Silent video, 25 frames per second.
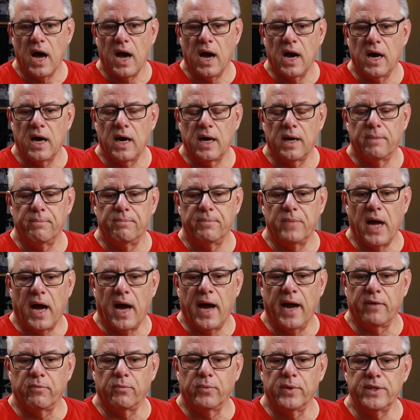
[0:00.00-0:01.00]
Um,
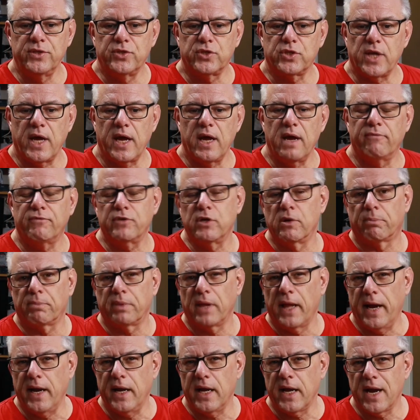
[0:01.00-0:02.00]
I would say if you're
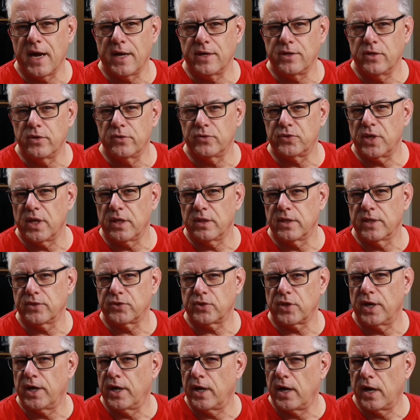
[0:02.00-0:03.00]
planning on using
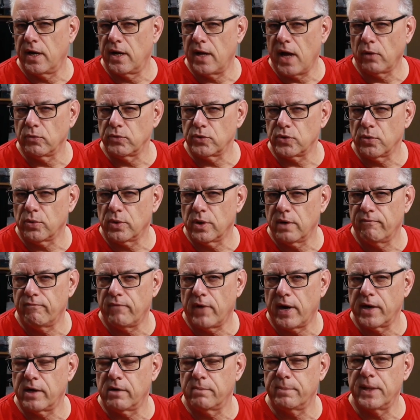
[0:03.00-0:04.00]
this in an outdoor
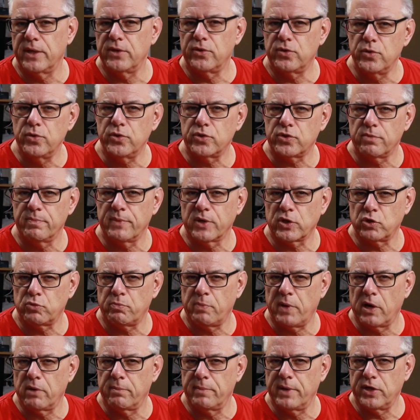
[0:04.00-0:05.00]
environment, do some
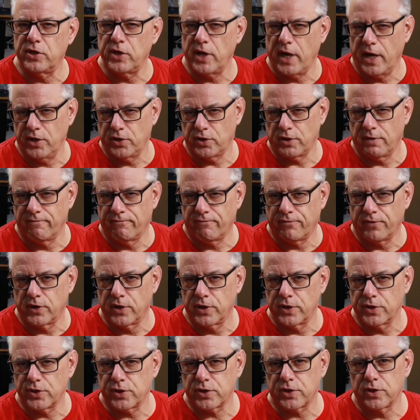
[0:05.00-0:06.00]
experimentation
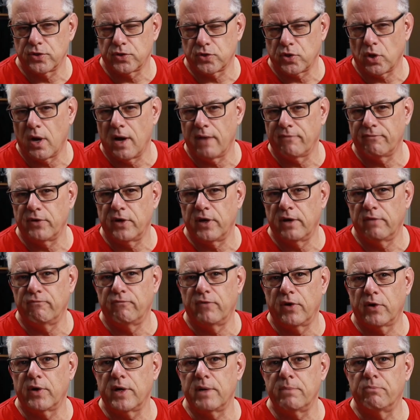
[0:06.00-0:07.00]
first, because often in
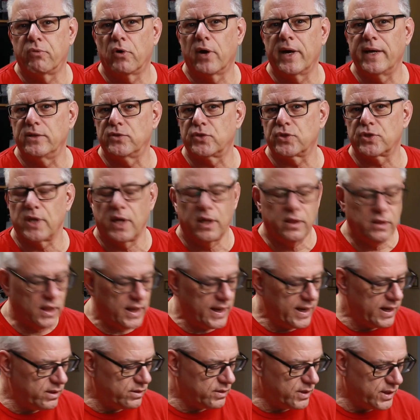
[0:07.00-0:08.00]
very bright
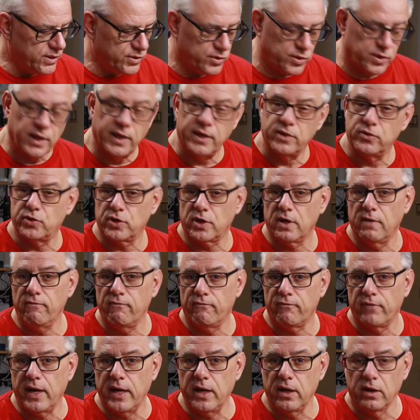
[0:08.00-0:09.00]
sunlight, these things can
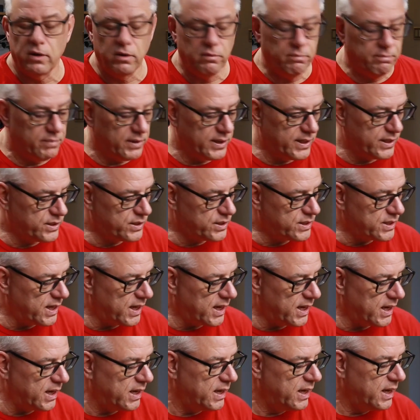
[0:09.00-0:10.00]
fail. But
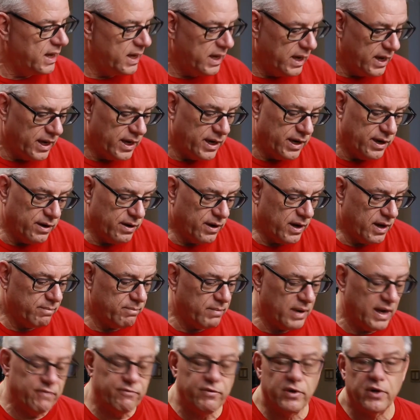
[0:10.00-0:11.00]
uh, here on
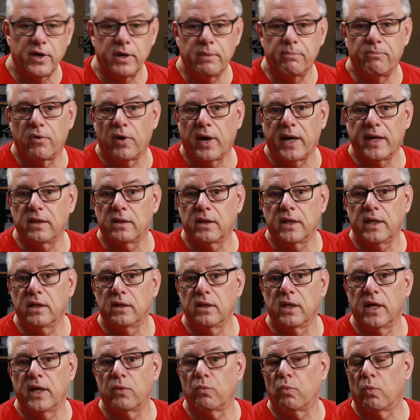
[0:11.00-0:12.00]
my very brightly
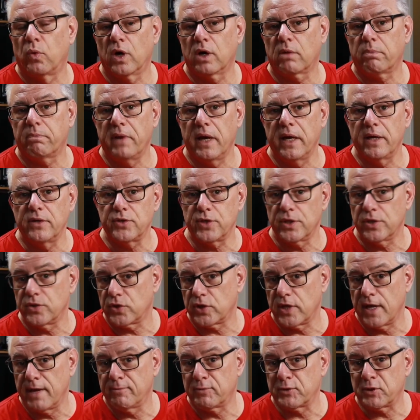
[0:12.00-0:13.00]
lit workbench, it
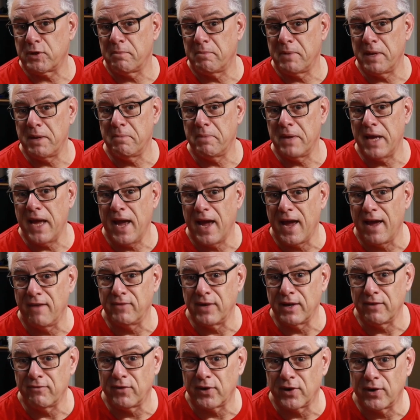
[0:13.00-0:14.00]
seems to be
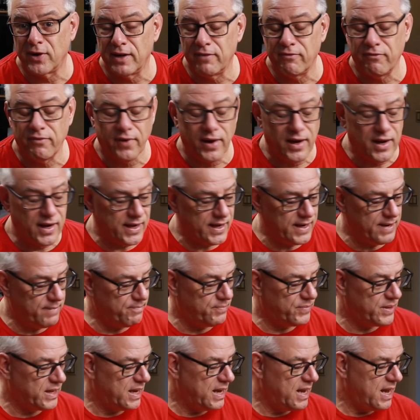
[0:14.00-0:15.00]
behaving very fine.